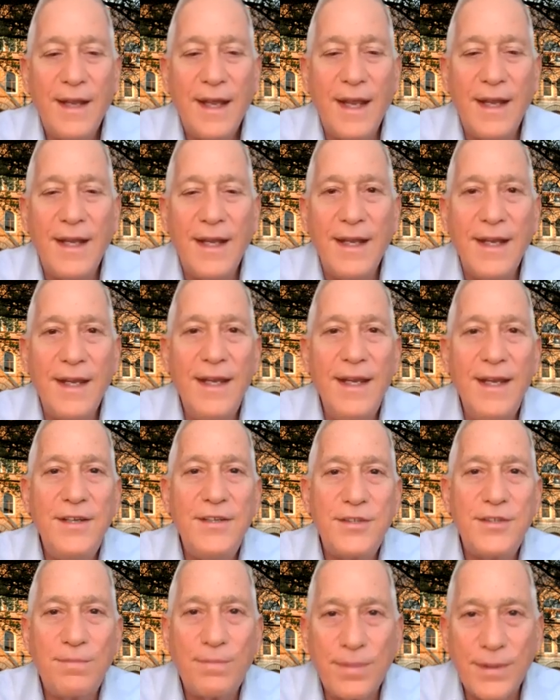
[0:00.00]
and
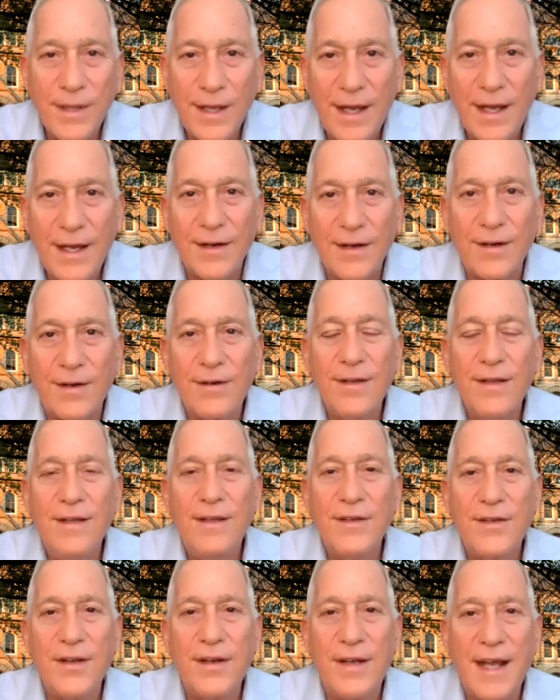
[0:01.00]
each player
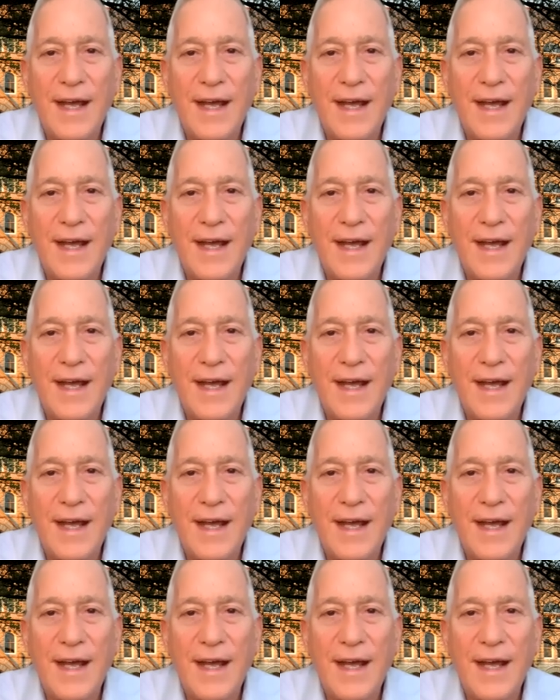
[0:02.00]
could